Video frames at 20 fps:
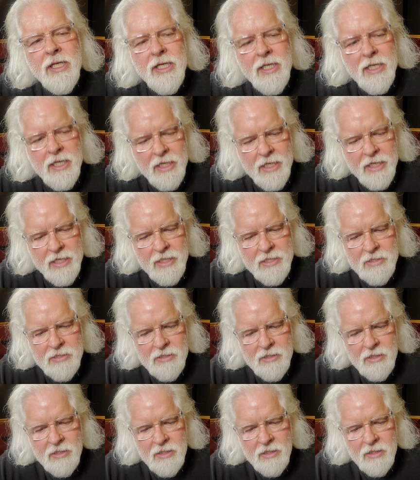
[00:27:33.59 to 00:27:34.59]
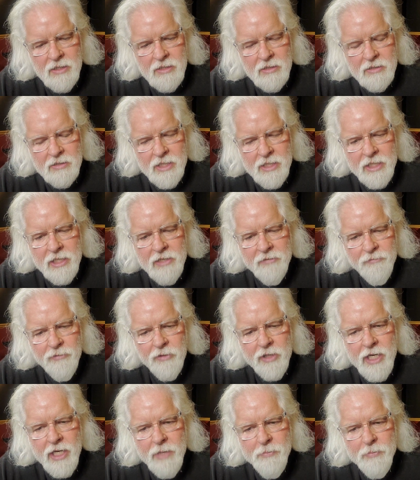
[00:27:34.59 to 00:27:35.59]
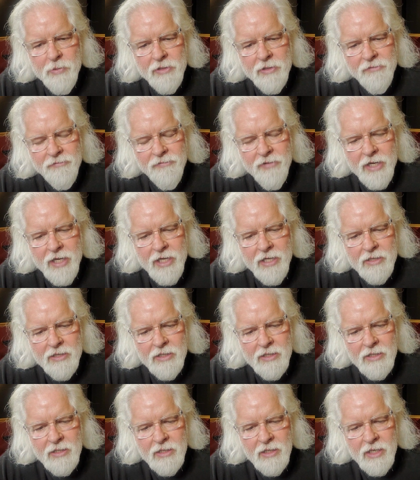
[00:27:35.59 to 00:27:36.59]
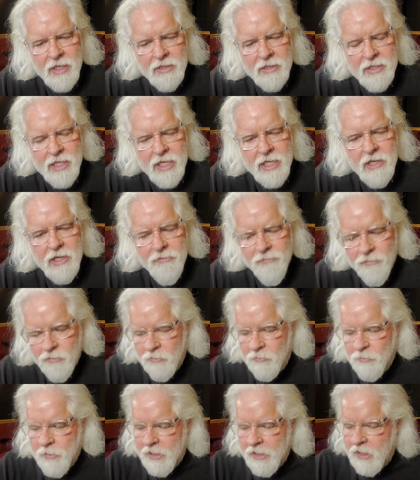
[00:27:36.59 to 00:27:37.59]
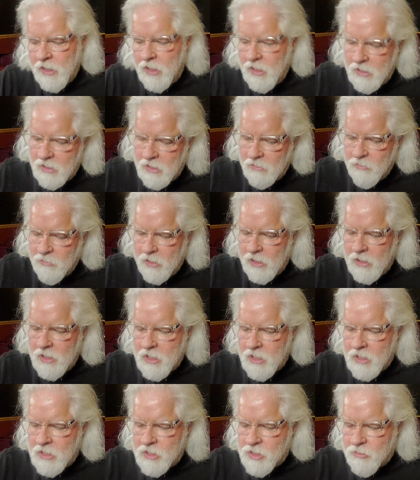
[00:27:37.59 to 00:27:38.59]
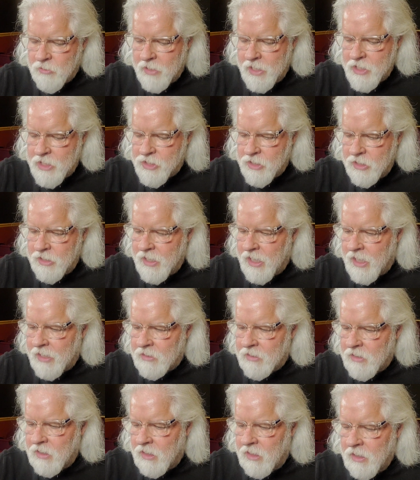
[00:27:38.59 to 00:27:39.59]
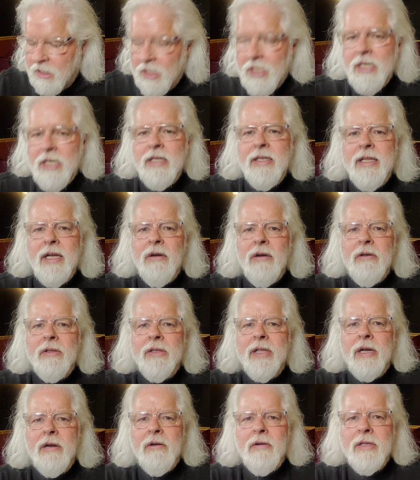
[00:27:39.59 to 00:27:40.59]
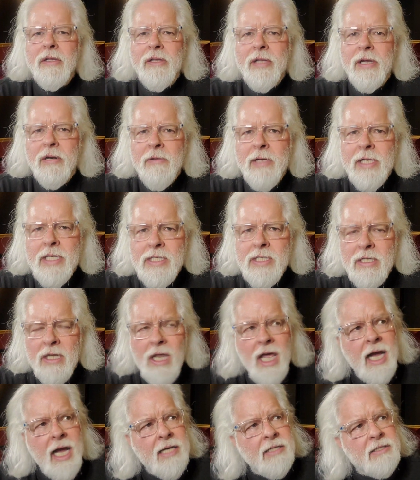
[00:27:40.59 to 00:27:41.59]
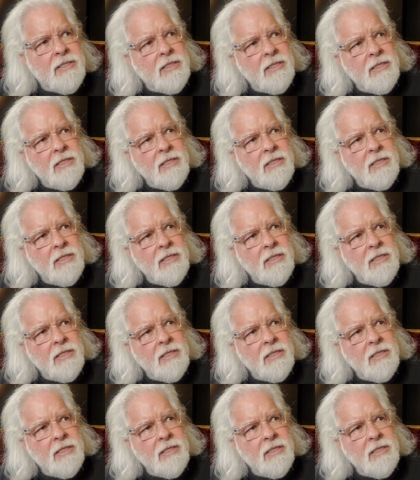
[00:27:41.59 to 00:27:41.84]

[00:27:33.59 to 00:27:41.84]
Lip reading: and thank you for keeping the faith, and thank you for being a real illustration that there is light